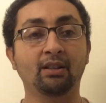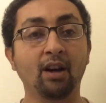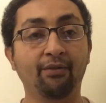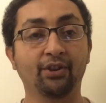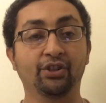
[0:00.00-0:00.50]

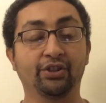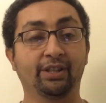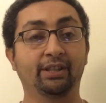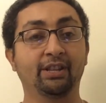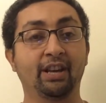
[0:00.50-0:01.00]

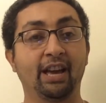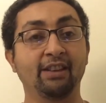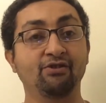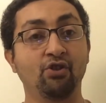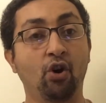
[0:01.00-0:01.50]
governor,
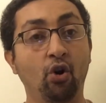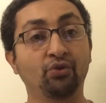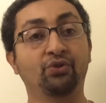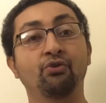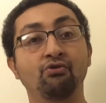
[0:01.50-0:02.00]
and
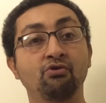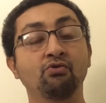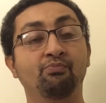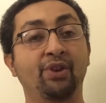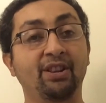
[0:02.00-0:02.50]
also
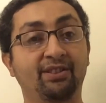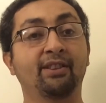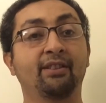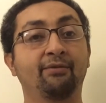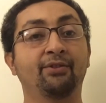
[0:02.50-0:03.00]
you
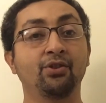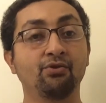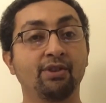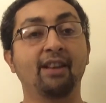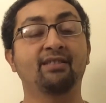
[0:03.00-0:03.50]
president of the
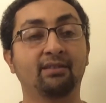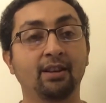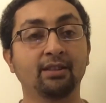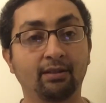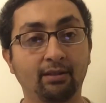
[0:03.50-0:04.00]
United
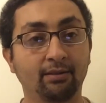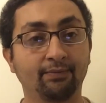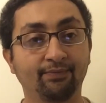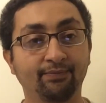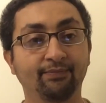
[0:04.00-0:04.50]
States,
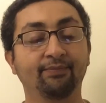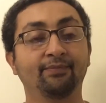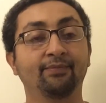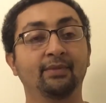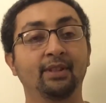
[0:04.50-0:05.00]

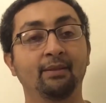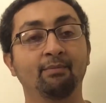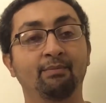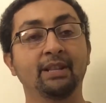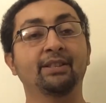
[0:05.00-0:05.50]

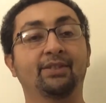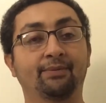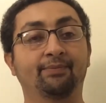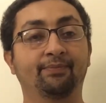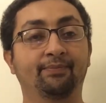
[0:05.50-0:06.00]

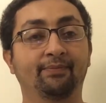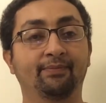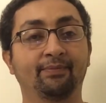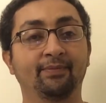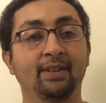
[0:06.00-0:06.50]
please
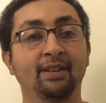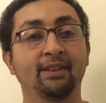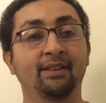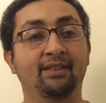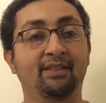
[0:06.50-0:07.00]

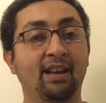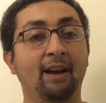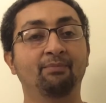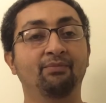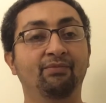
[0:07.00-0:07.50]

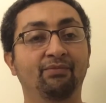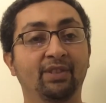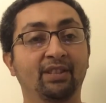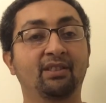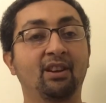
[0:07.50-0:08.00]
stop
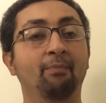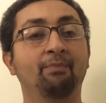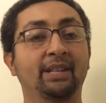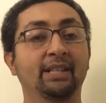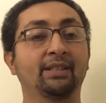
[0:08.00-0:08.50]
these
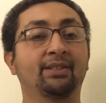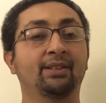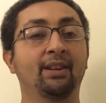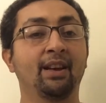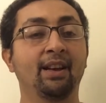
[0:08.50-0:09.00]
companies